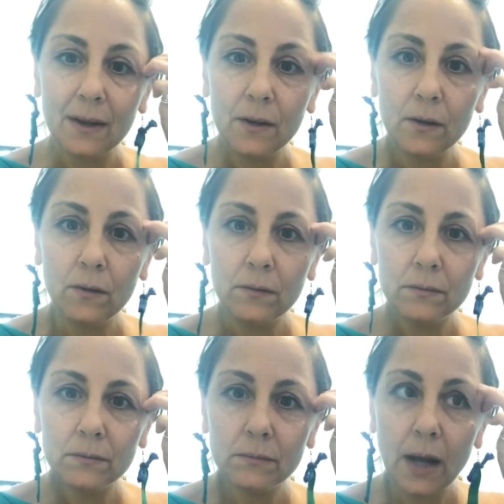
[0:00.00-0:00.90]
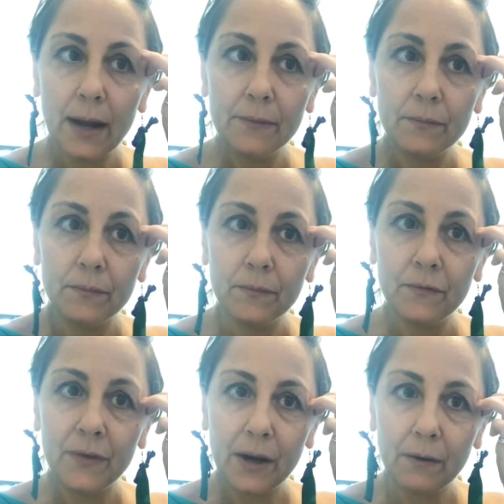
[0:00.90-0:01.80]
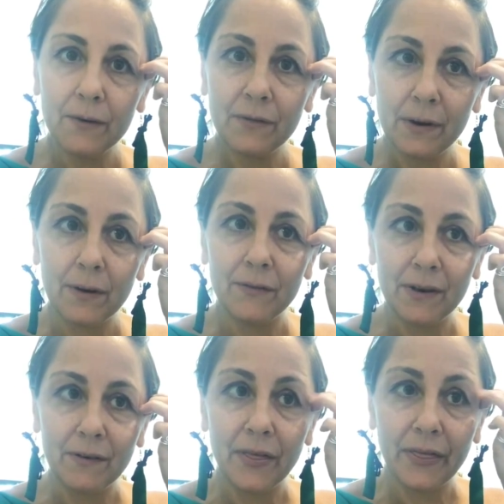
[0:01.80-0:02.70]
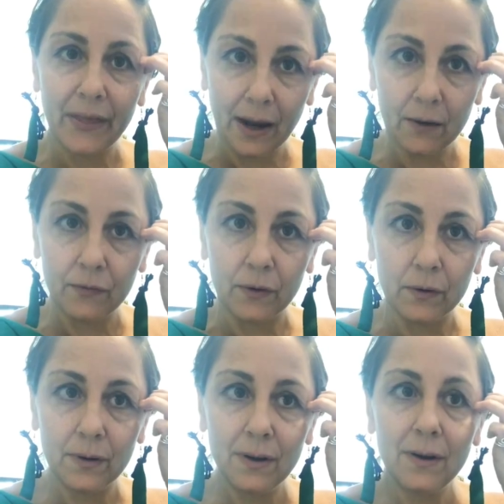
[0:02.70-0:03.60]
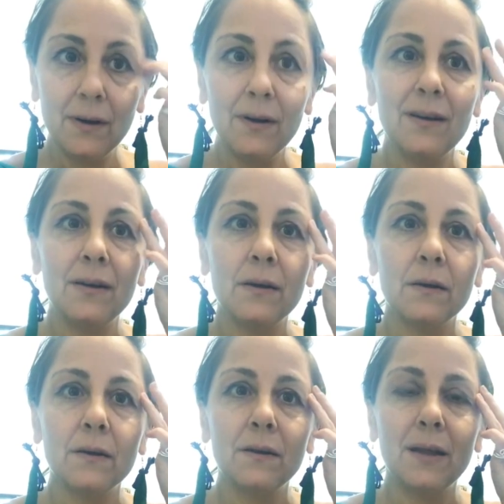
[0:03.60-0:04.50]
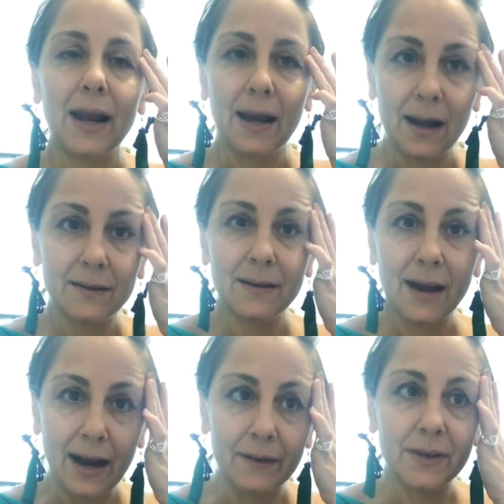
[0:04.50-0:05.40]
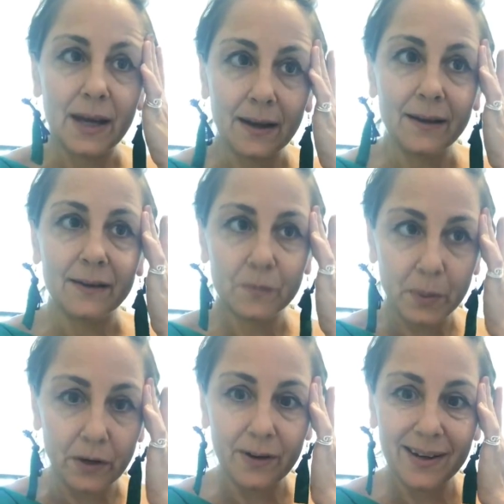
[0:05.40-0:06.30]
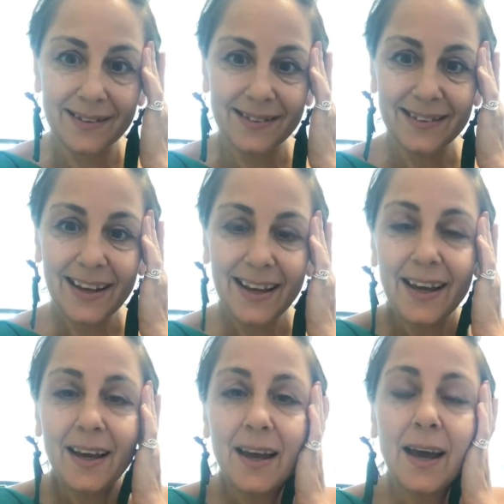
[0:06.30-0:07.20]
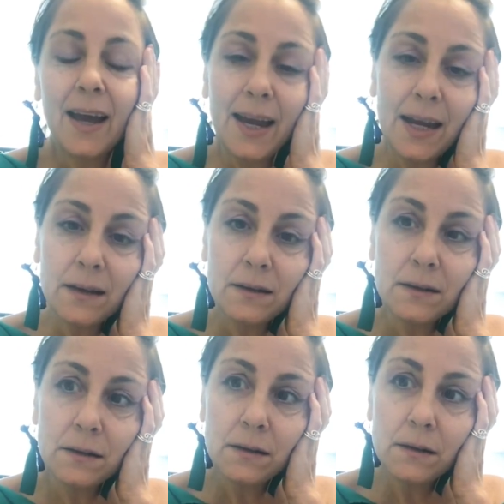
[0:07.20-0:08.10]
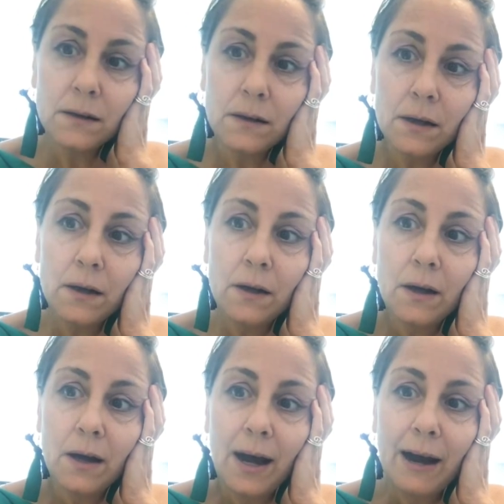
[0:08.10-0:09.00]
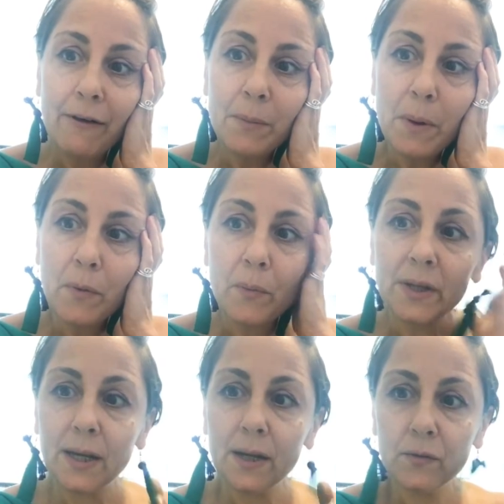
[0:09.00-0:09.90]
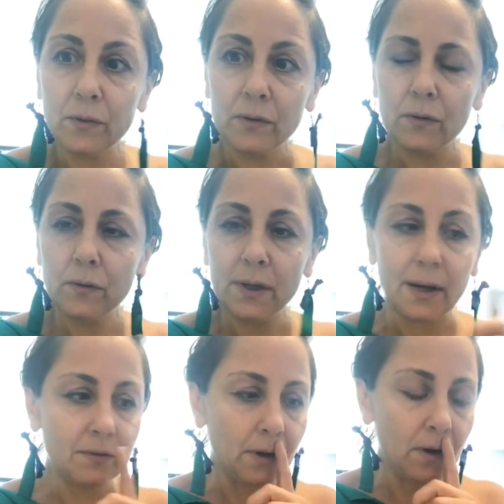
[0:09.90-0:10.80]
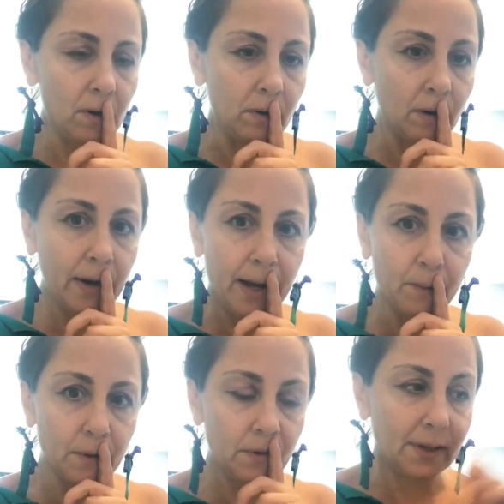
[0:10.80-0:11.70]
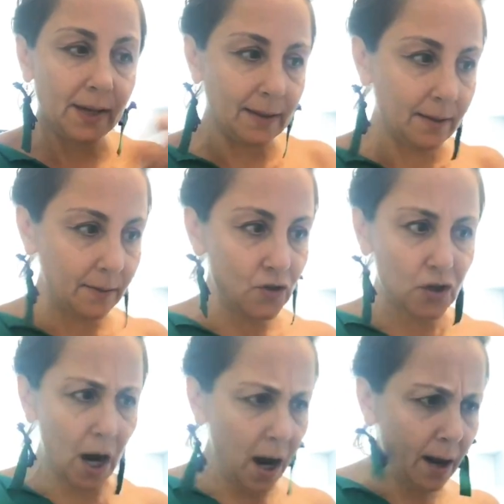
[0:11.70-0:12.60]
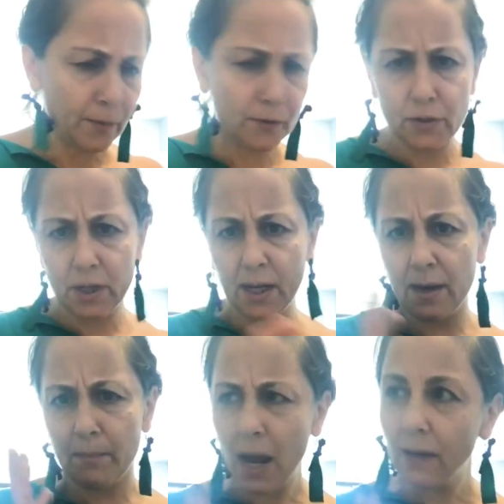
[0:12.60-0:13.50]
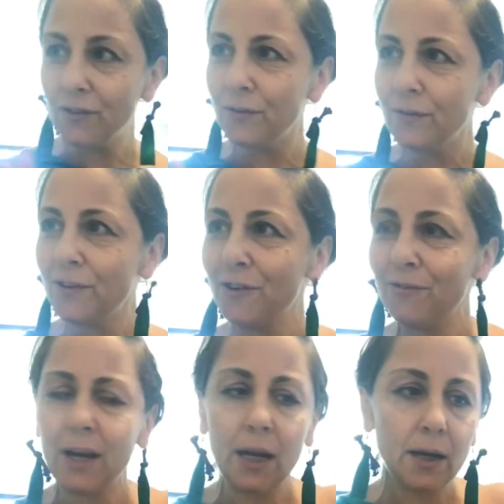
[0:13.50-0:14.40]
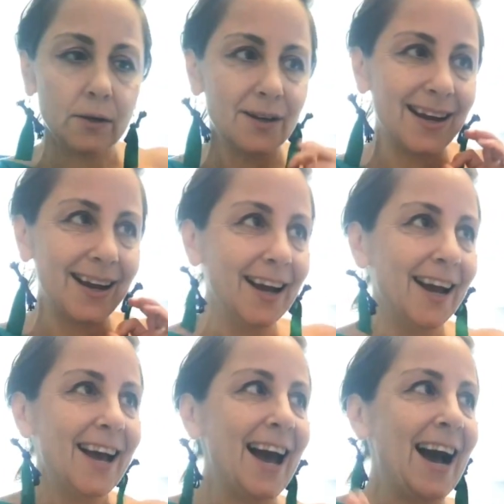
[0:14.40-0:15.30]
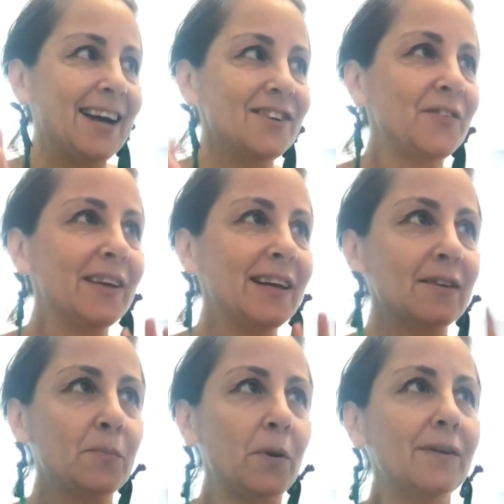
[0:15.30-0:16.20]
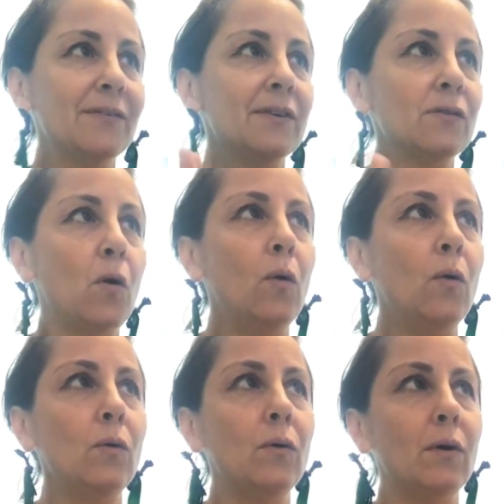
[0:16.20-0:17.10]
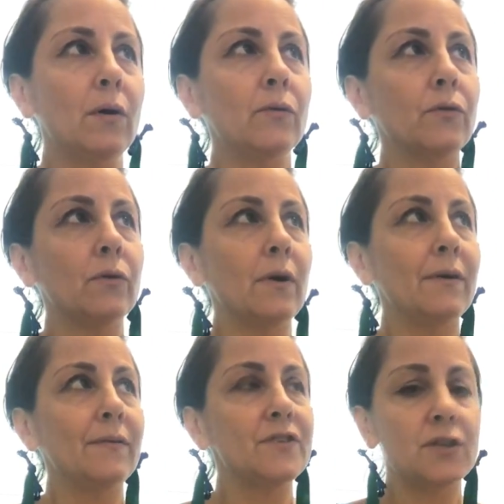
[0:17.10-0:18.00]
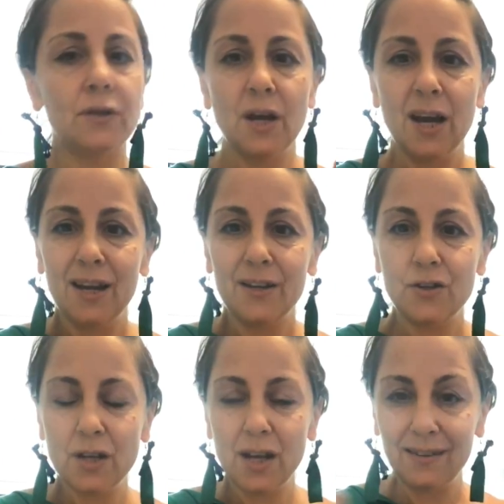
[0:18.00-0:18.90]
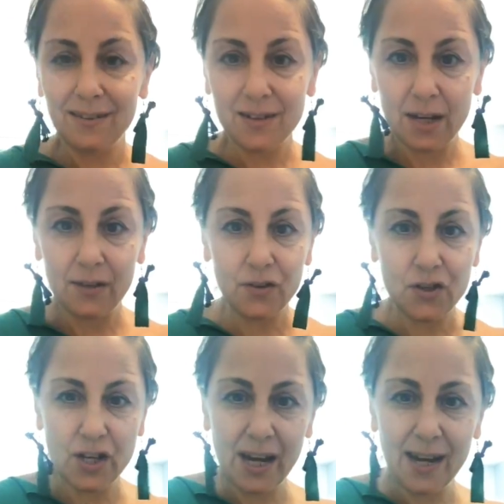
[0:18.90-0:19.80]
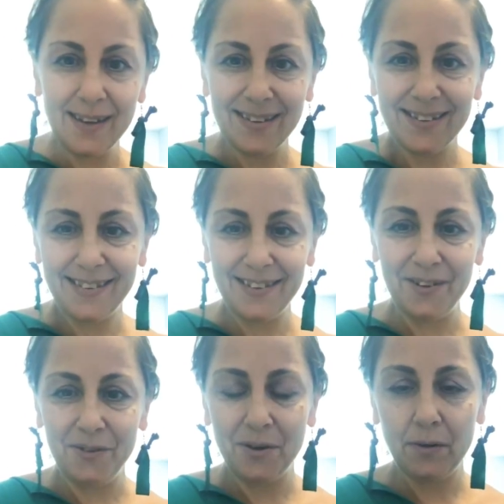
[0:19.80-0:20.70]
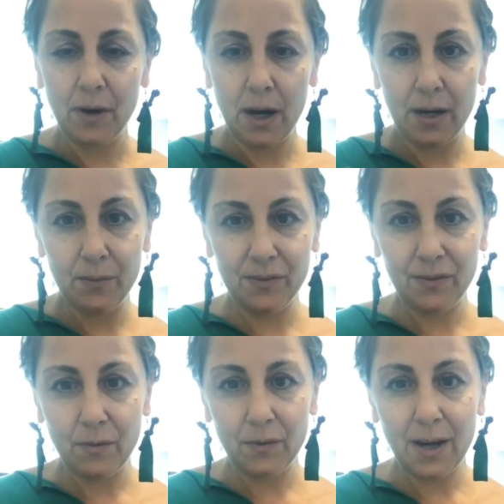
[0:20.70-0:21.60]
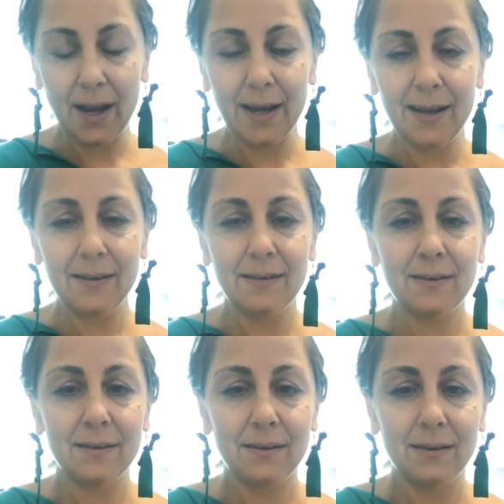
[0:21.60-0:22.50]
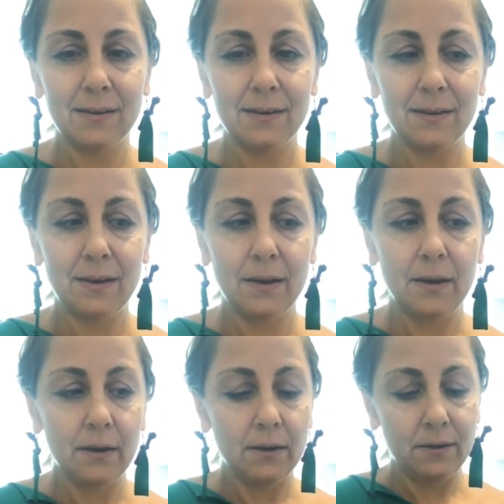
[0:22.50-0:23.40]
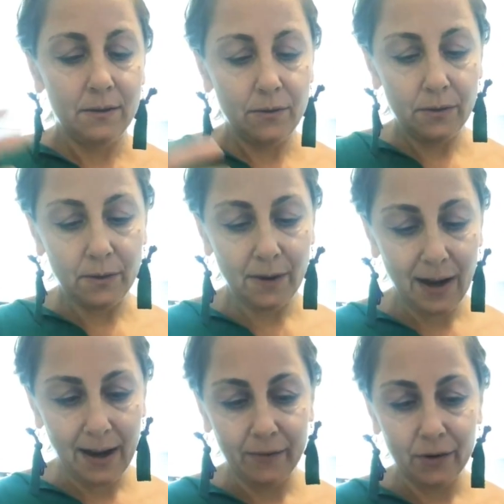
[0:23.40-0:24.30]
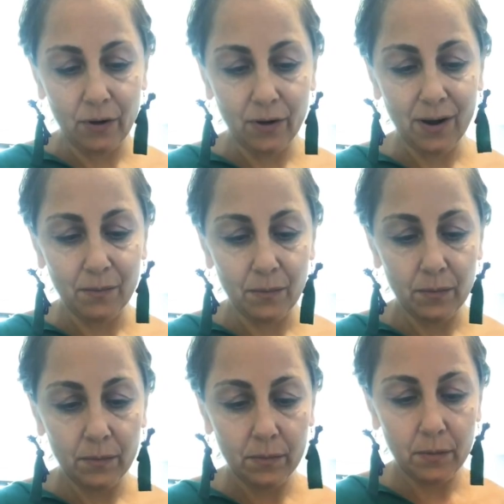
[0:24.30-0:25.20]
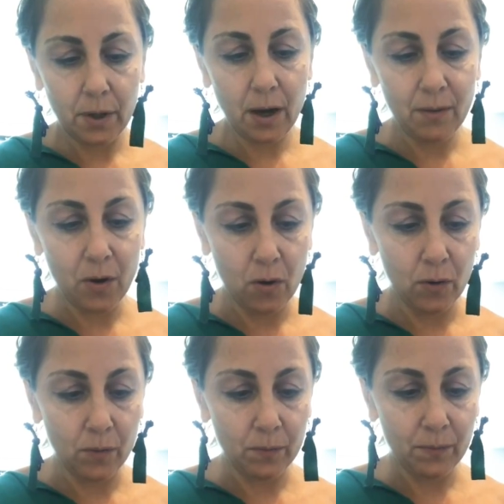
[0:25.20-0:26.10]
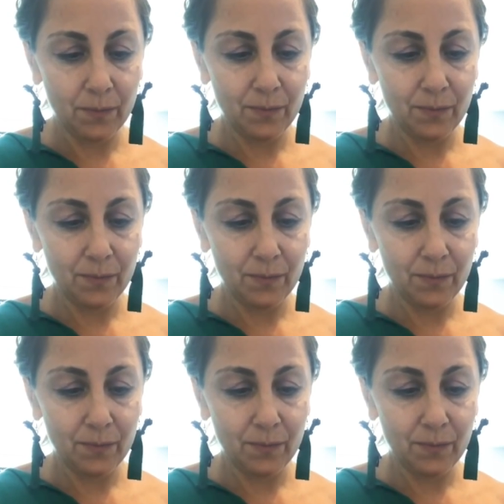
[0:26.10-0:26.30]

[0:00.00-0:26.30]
I'm very, very, very thankful that I got to have that experience. And I remember when the kids were in school that I was like, oh, okay, well, should I get this job or should I get a master's degree? And I just feel like it's part of this whole culture of chase, and it was so nice to have it all come home.